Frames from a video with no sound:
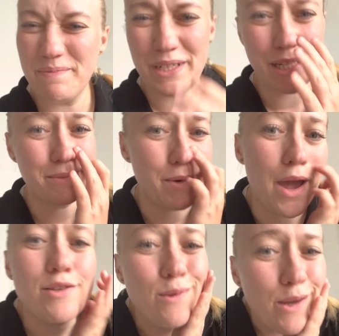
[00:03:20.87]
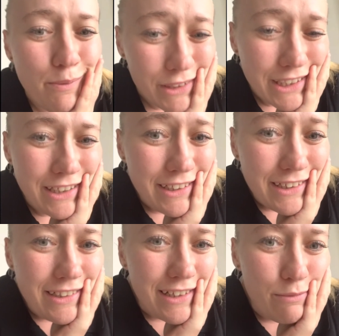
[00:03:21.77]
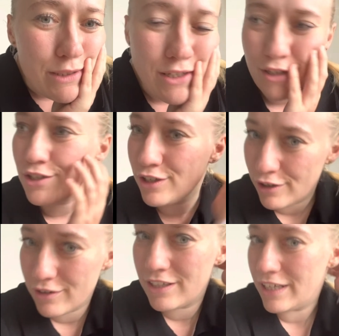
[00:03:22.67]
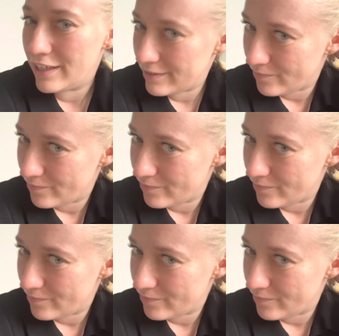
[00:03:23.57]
I needed my ice cream. It's been such a long day.